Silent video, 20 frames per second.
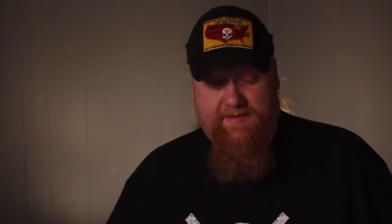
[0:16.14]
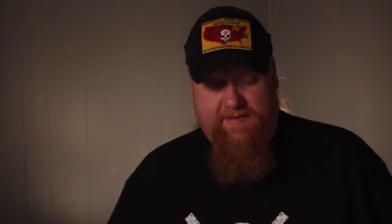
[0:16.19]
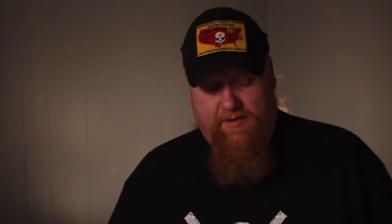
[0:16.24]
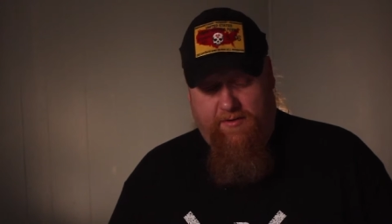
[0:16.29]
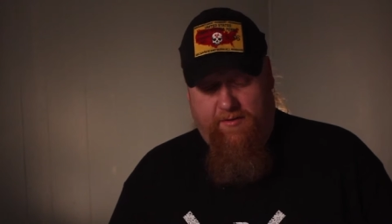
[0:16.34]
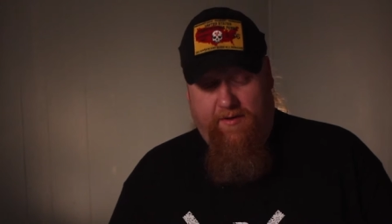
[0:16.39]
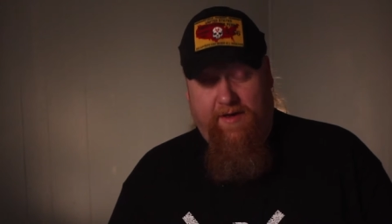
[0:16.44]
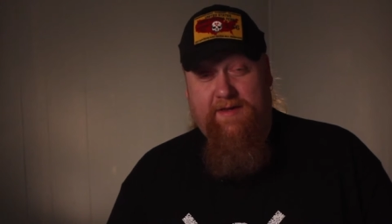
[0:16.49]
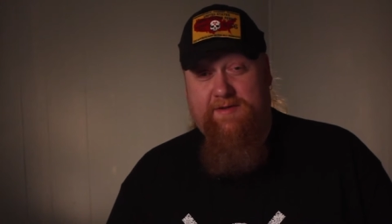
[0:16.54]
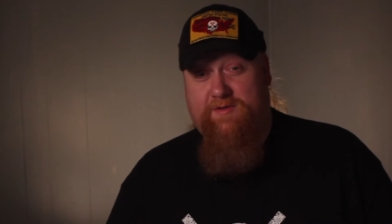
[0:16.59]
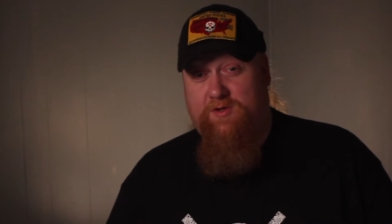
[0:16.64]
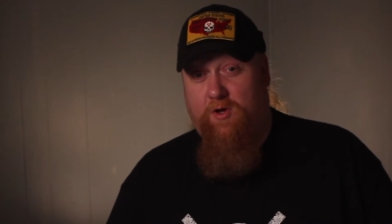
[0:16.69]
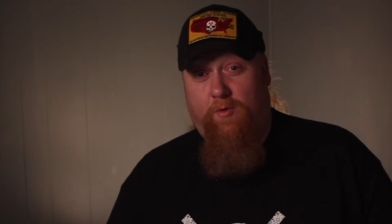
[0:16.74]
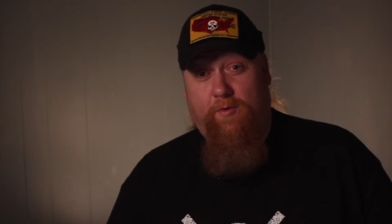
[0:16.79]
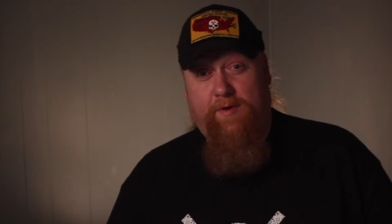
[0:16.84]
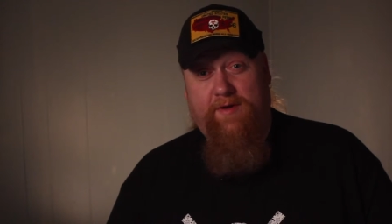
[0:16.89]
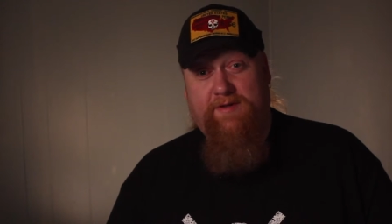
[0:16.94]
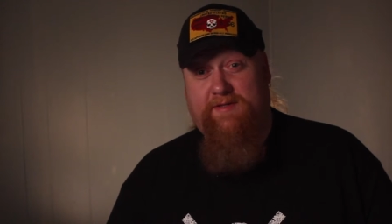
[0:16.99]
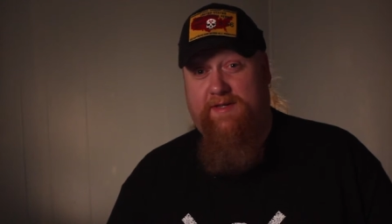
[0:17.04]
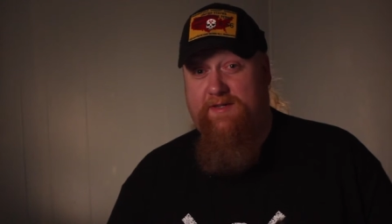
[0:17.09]
so as
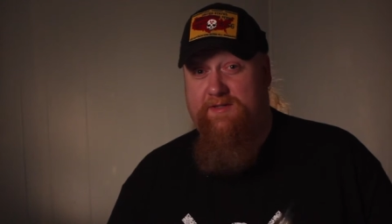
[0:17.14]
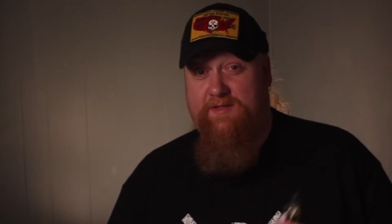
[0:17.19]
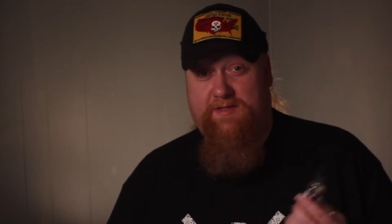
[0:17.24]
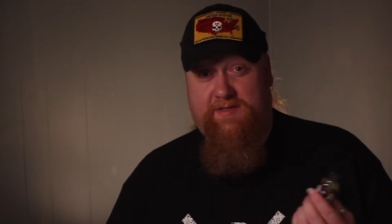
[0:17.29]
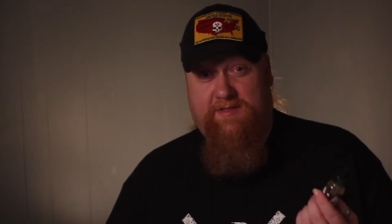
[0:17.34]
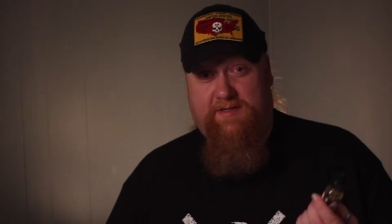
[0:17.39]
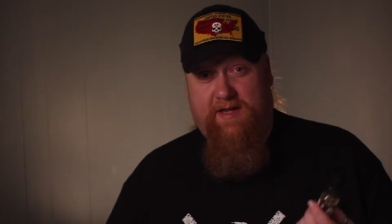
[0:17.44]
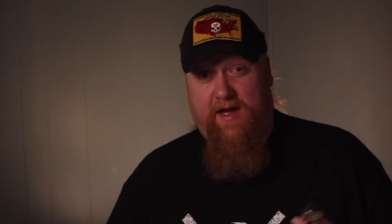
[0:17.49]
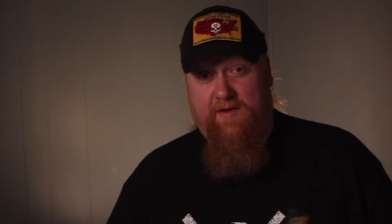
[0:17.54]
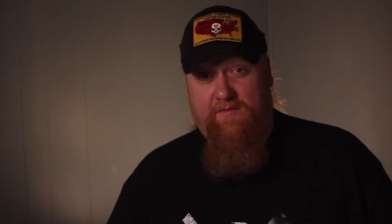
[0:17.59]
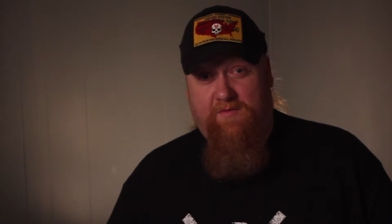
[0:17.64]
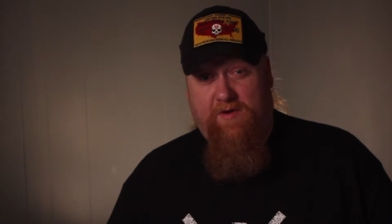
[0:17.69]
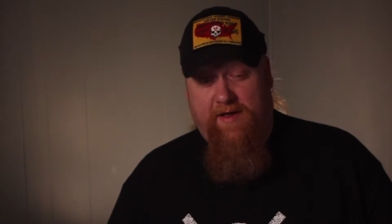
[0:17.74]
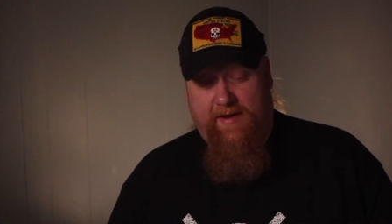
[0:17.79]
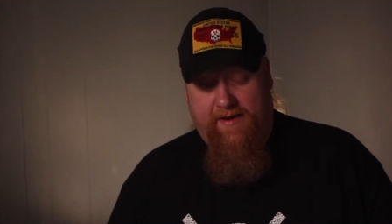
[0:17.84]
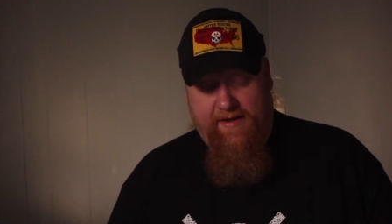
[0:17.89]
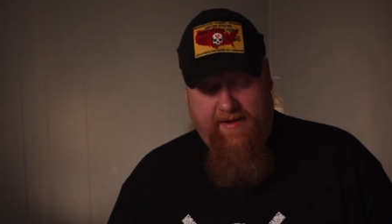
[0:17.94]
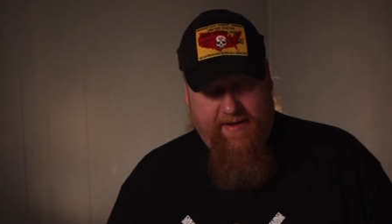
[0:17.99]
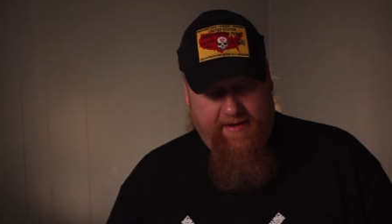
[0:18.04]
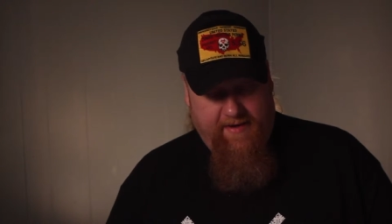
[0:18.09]
always, let's just dive
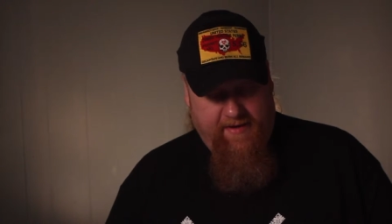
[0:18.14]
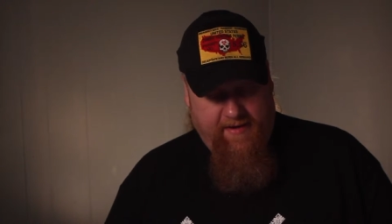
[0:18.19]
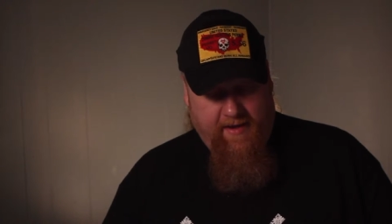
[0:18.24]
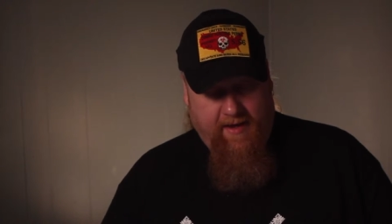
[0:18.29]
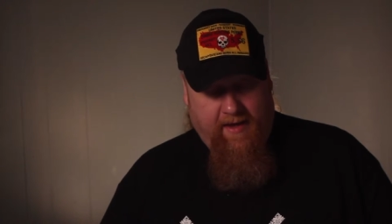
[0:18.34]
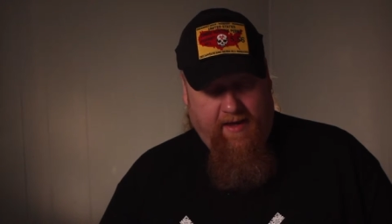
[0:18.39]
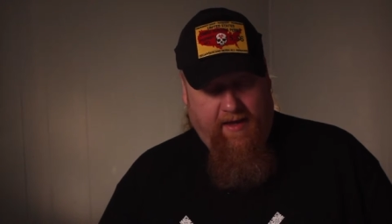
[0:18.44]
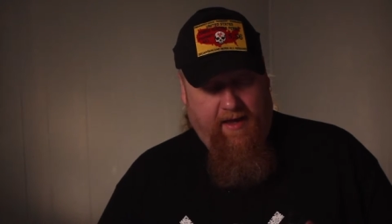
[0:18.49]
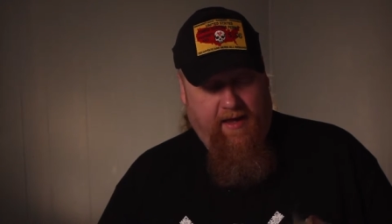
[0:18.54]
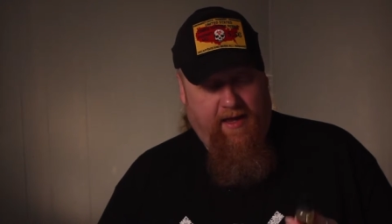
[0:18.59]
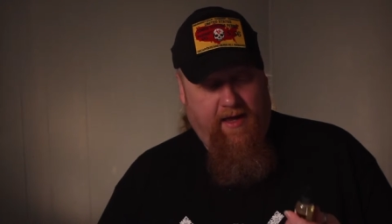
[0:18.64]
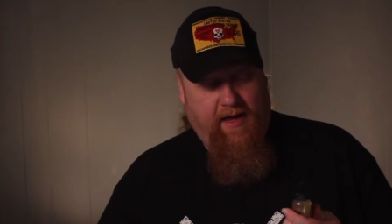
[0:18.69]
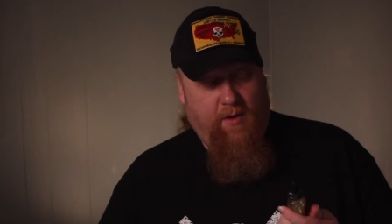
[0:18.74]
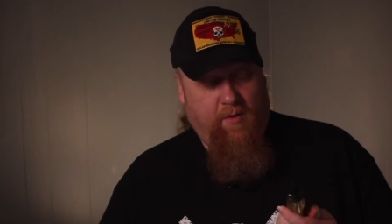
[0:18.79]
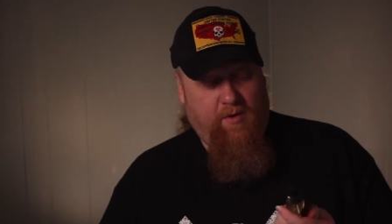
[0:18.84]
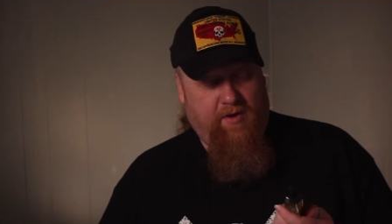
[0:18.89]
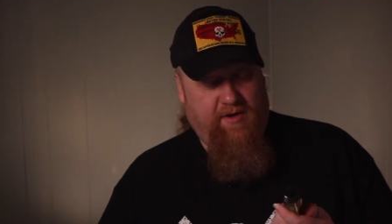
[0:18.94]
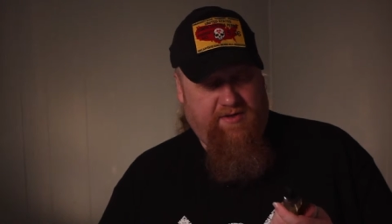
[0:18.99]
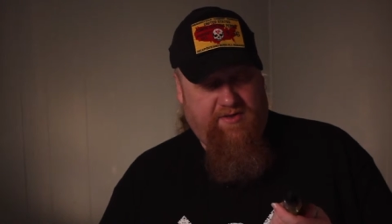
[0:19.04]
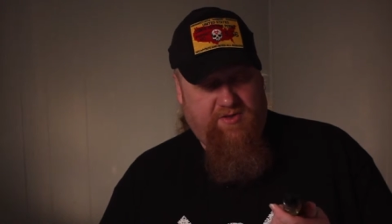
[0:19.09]
right in.
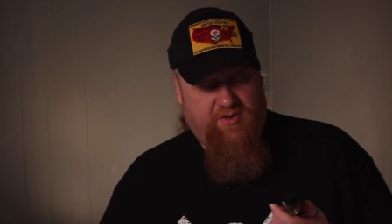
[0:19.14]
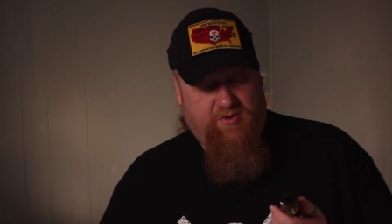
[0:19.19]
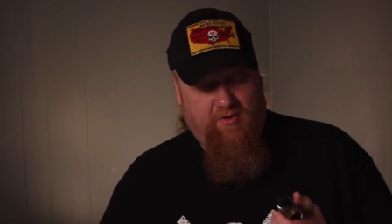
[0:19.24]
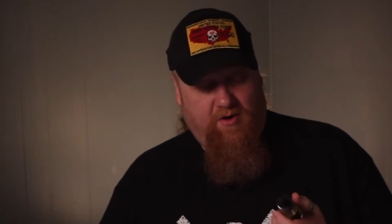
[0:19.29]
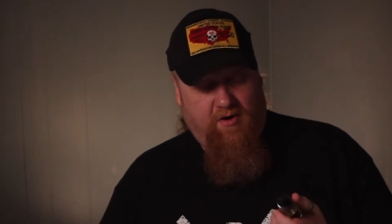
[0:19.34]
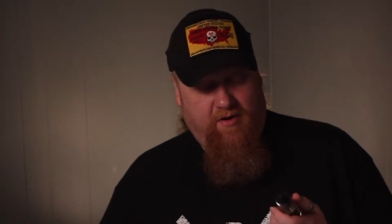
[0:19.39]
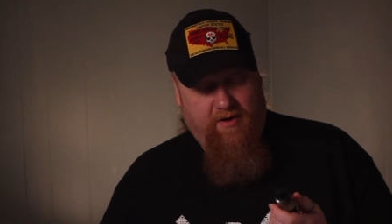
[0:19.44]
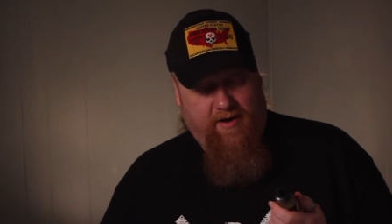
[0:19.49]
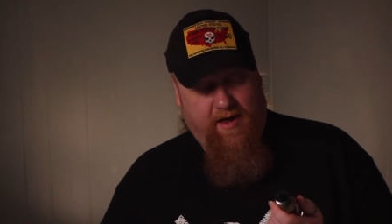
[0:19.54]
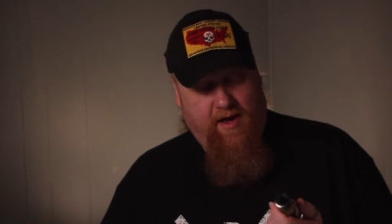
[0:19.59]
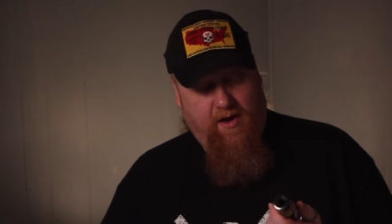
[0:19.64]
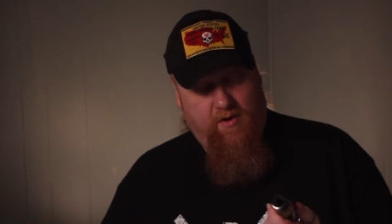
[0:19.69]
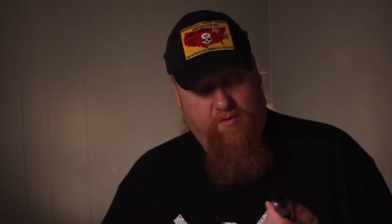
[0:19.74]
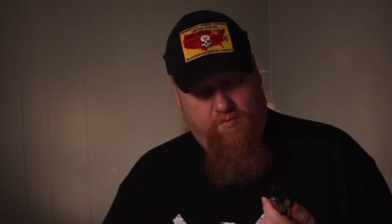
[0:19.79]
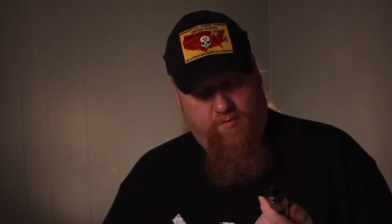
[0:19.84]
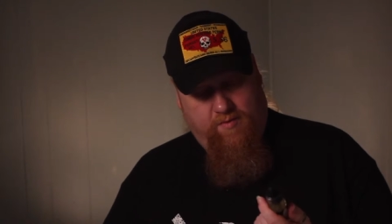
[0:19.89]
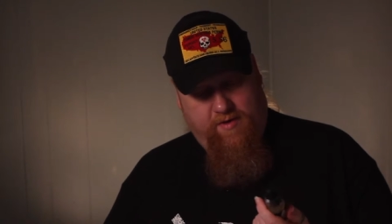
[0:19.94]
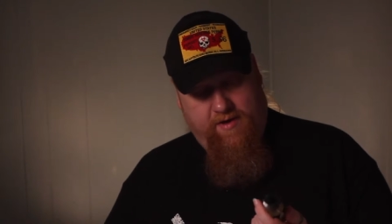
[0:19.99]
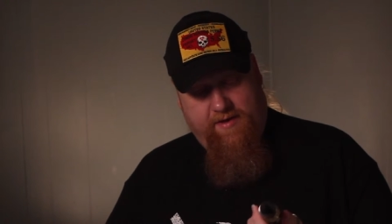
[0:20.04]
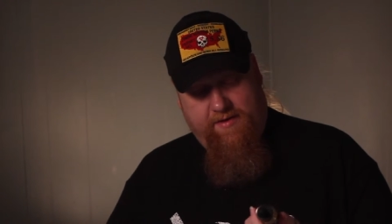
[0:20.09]
Uh, we're going to start
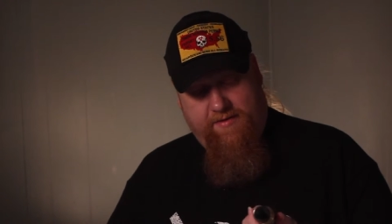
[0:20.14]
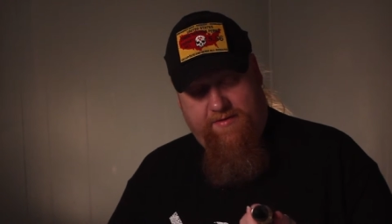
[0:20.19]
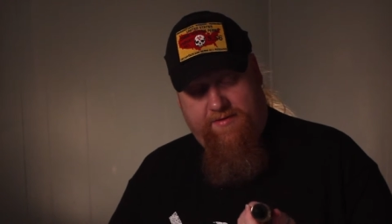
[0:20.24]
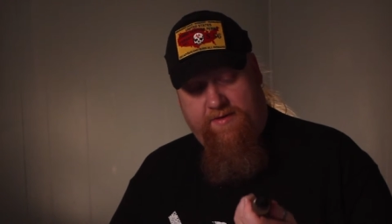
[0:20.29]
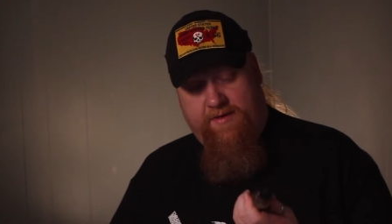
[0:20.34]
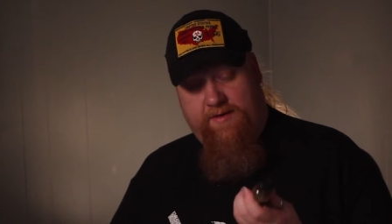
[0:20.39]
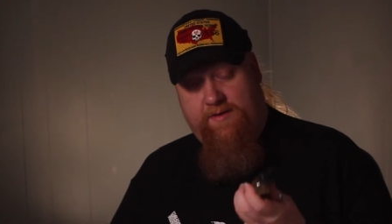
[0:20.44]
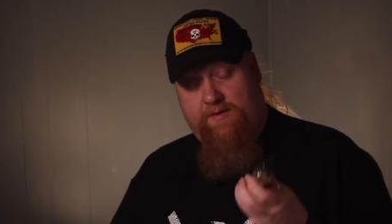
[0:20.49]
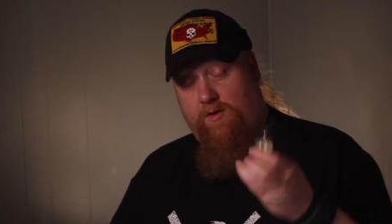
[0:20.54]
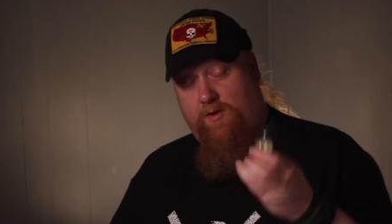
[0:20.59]
out with